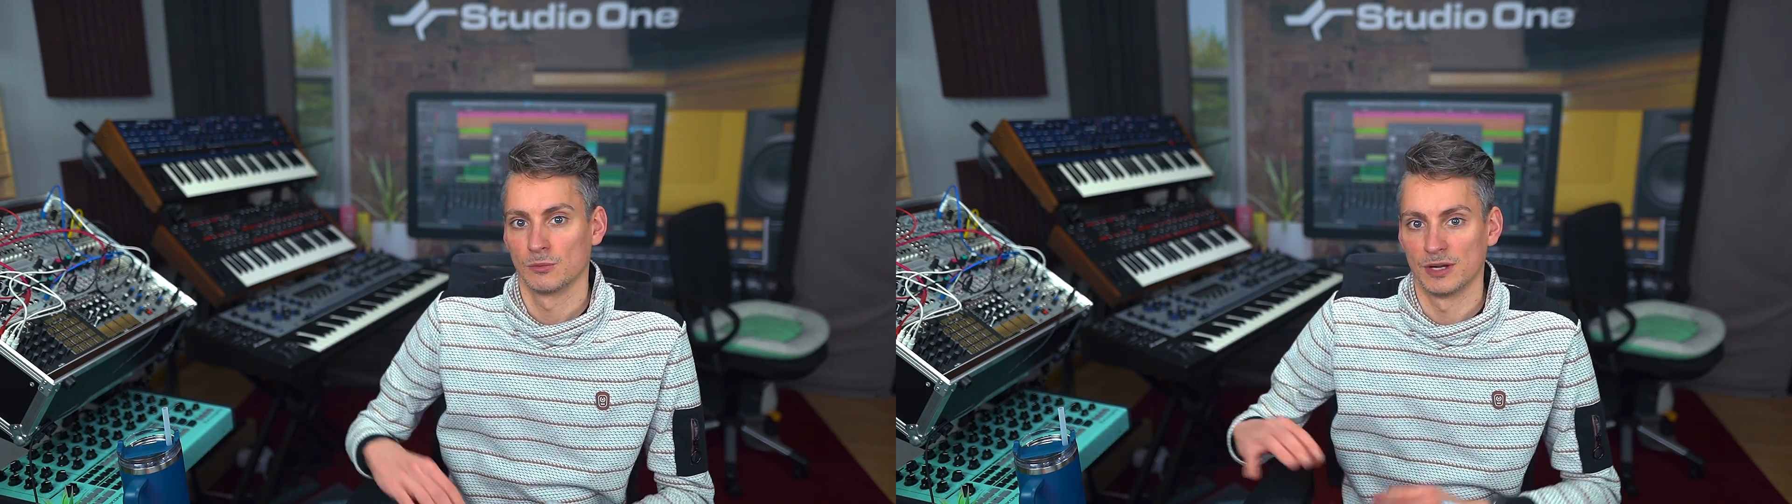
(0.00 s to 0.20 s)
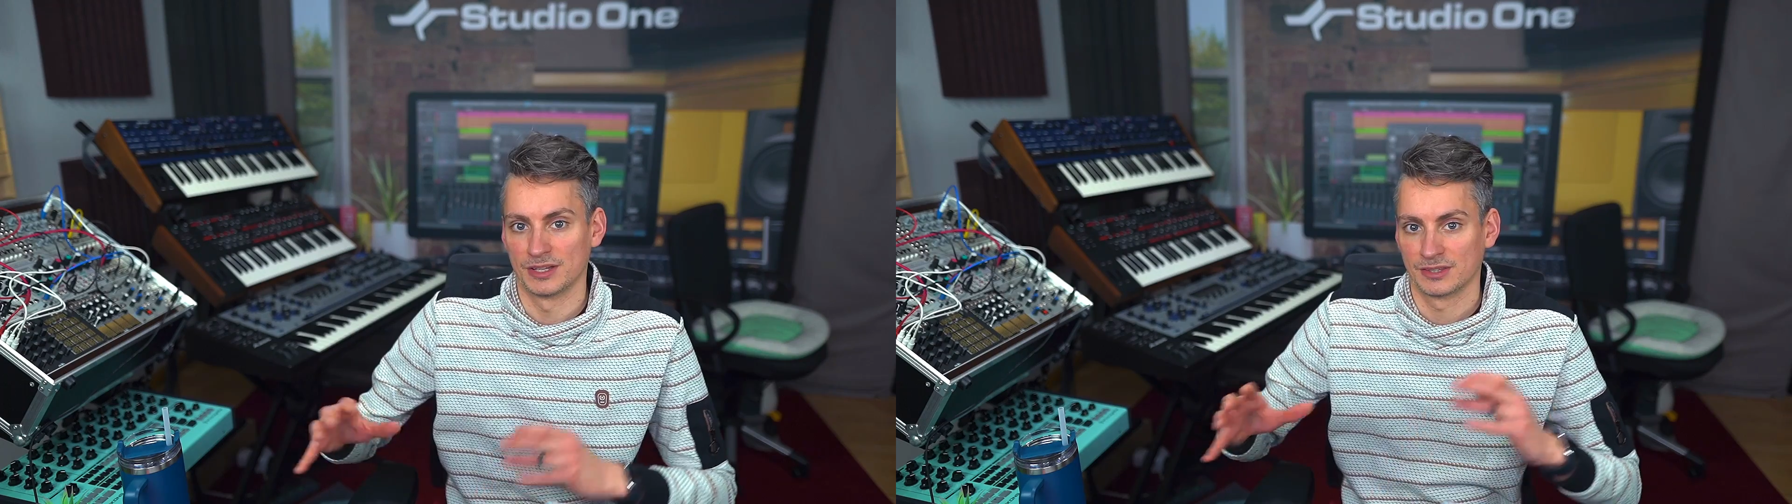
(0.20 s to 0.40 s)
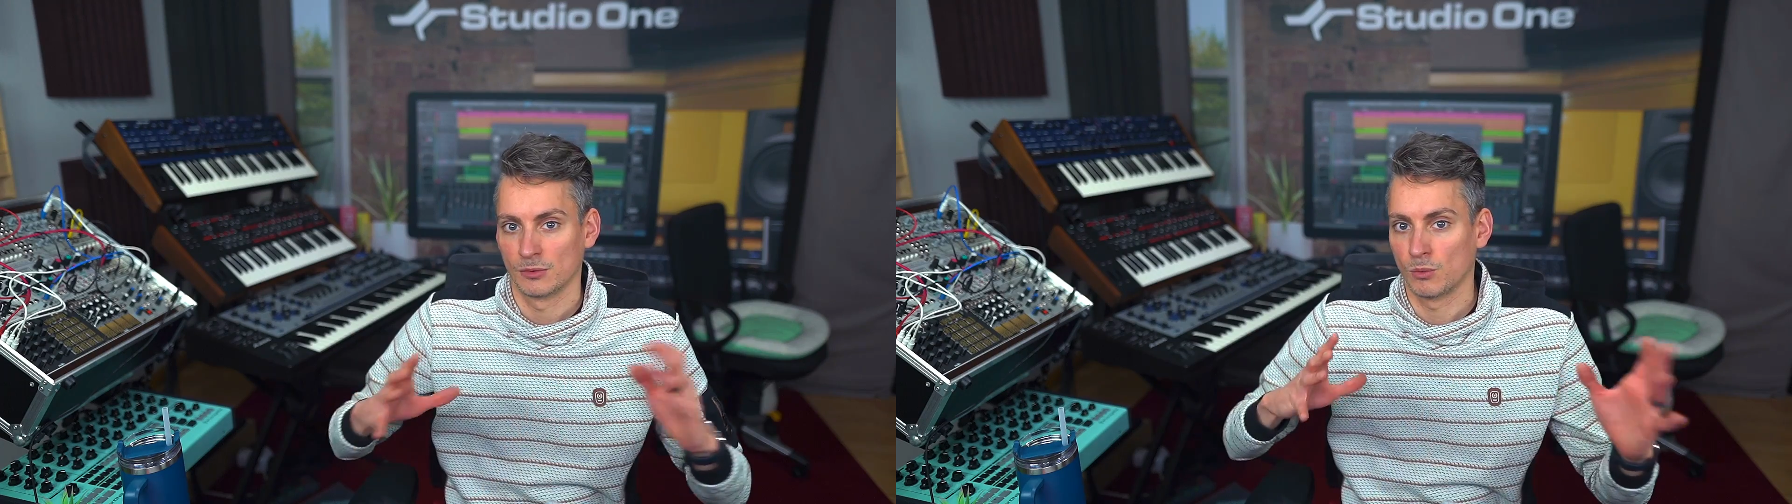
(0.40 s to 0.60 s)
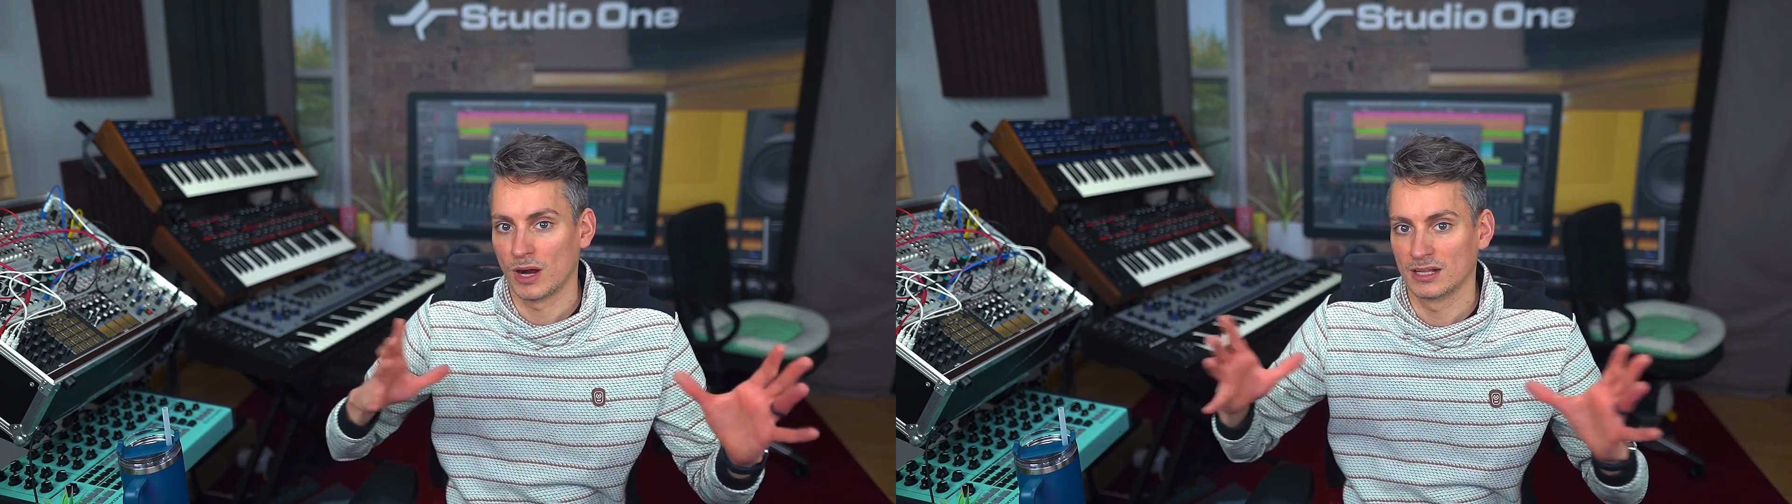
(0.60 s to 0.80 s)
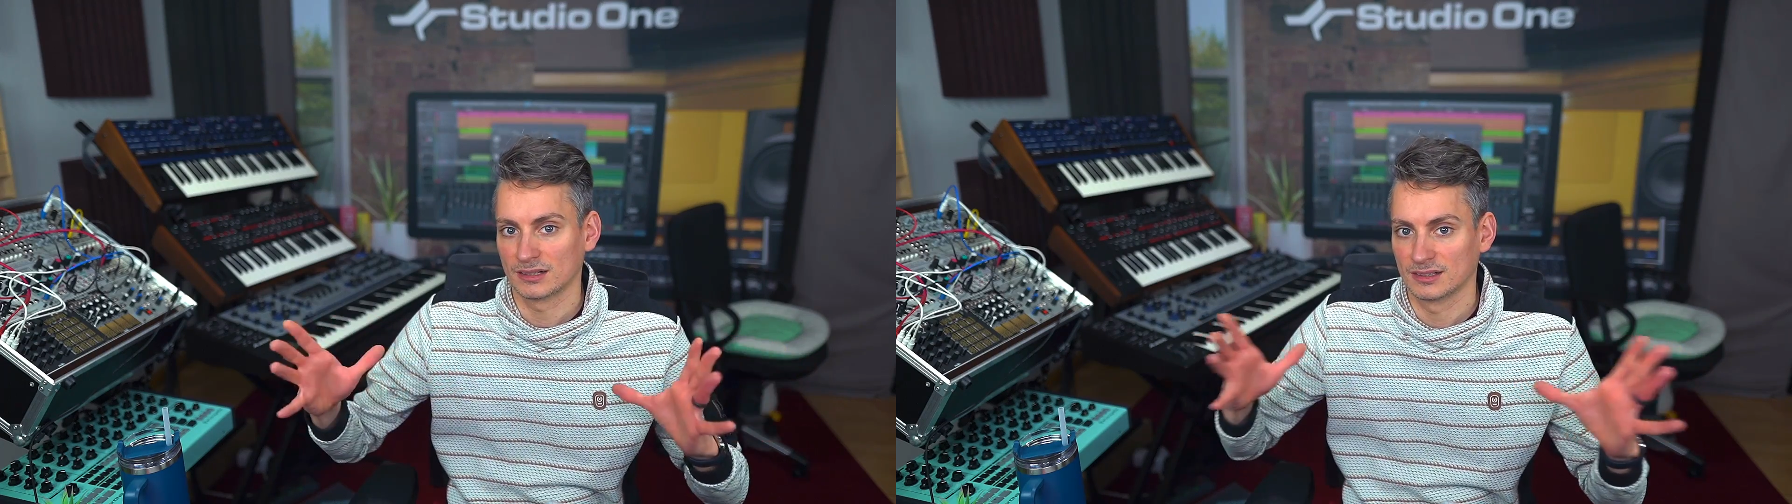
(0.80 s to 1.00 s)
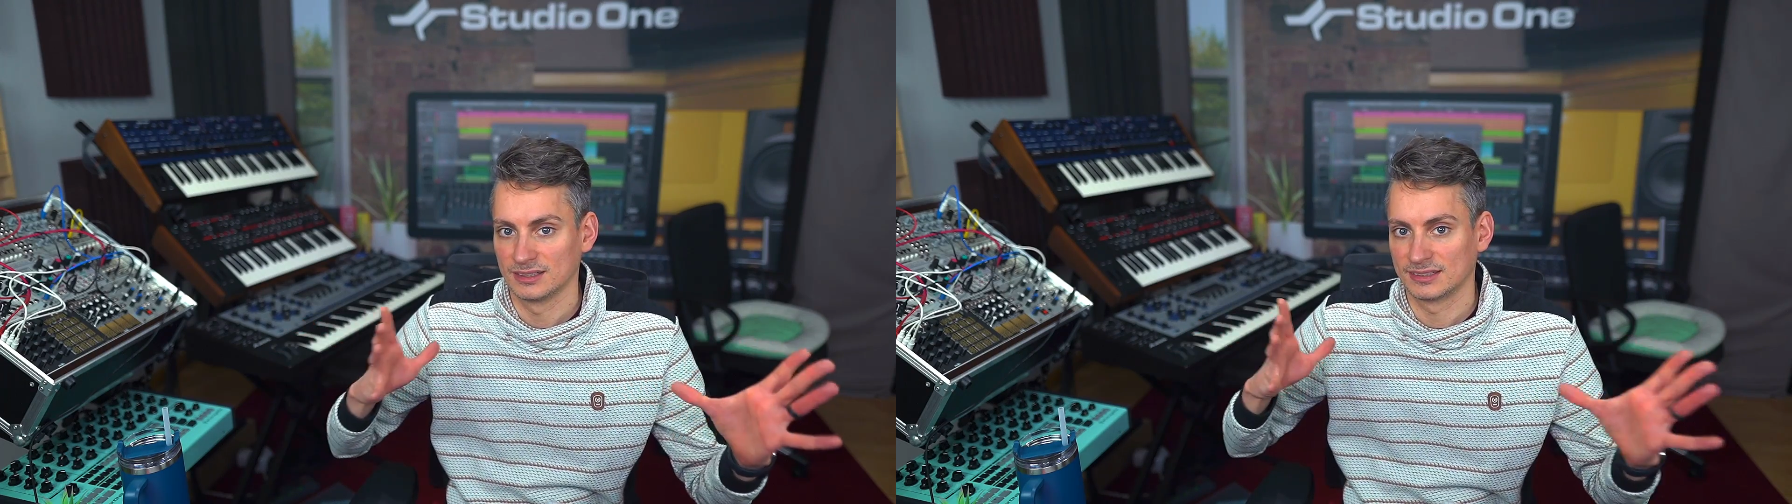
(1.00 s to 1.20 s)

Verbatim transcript: with wildly